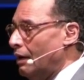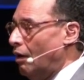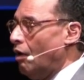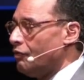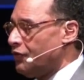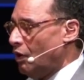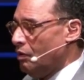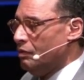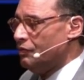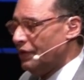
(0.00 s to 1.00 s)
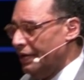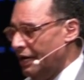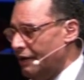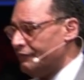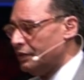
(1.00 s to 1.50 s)
Although they
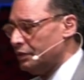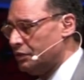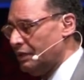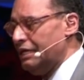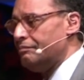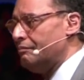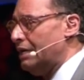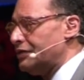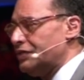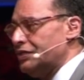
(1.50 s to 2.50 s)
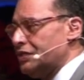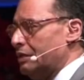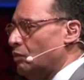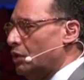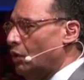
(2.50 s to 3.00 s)
have a great message
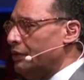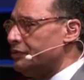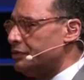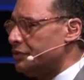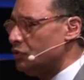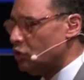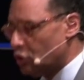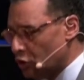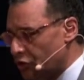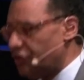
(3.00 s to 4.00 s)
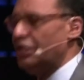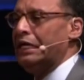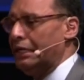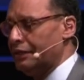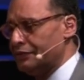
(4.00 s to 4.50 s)
and we're going to do good
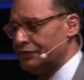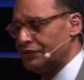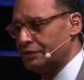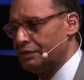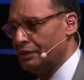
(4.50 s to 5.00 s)
things,